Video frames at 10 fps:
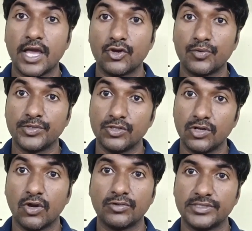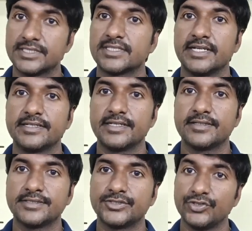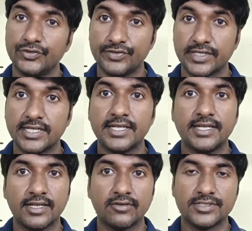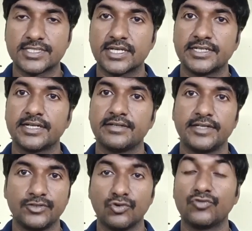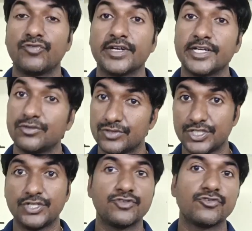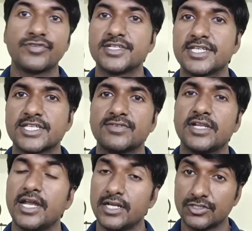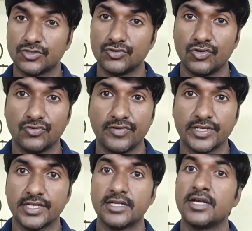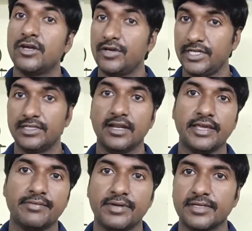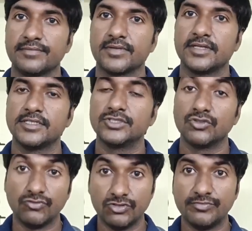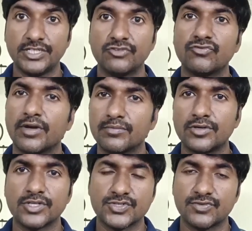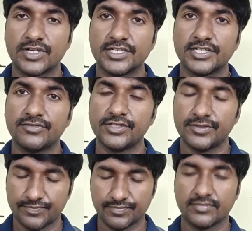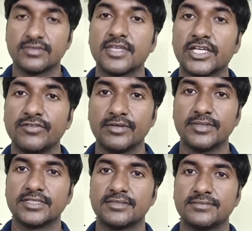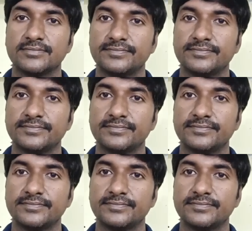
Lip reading: I hope you loved this content. So if you really love this content, then don't forget to share to your friends as well, and also don't forget hit the like button. So we'll meet with one more useful content video. Thank you very much.